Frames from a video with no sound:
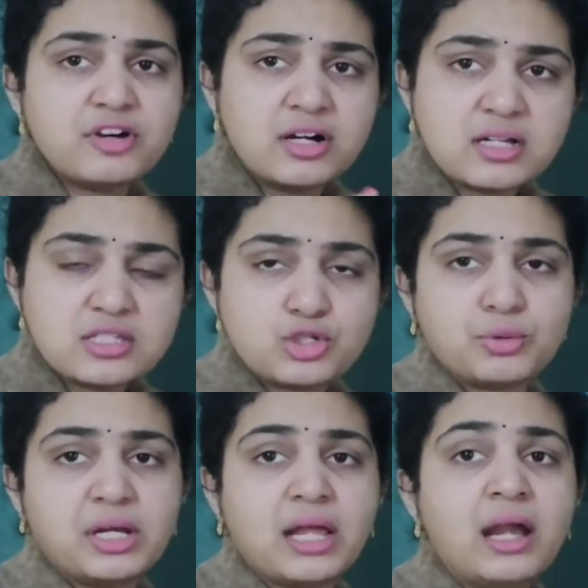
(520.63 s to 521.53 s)

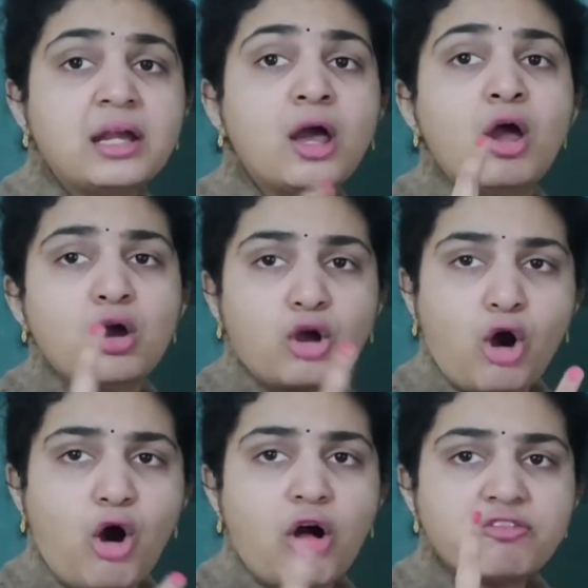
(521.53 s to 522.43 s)
first you will get
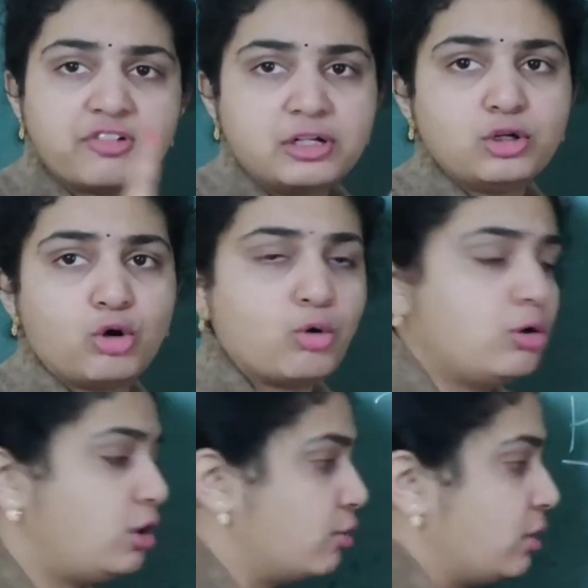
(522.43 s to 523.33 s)
cough and
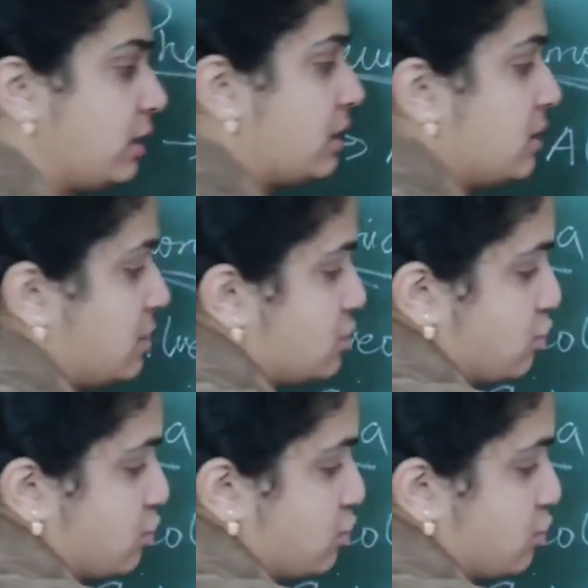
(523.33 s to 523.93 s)
cold only.